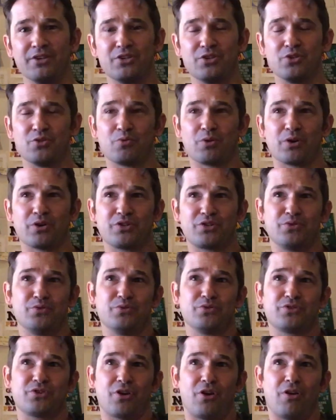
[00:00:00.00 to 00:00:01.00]
issues where
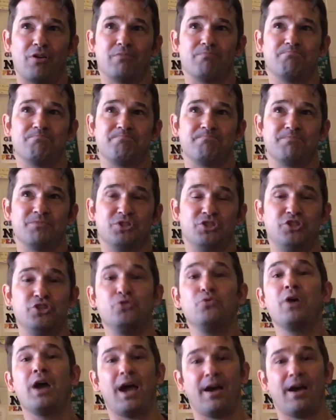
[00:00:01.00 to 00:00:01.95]
students do